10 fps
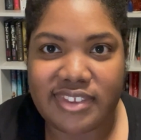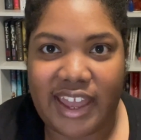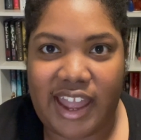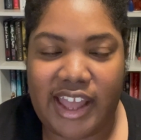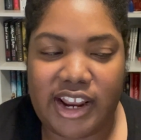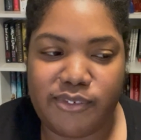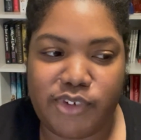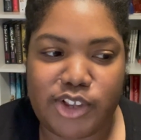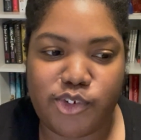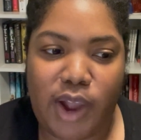I got a
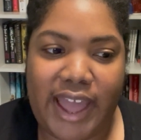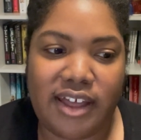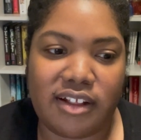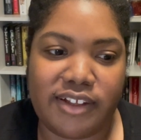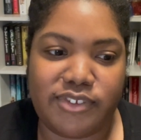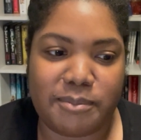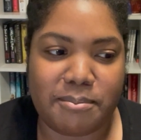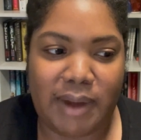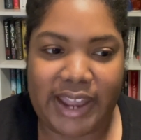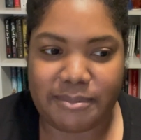free trial of some
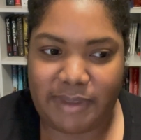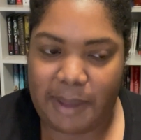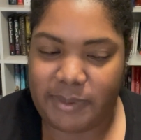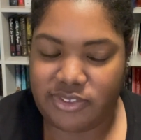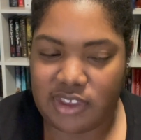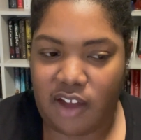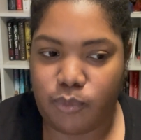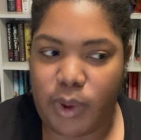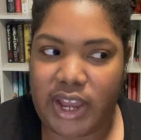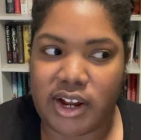mind mapping
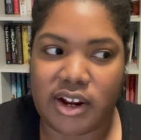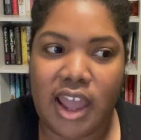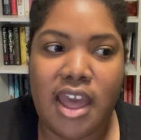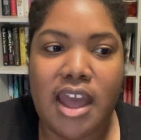software.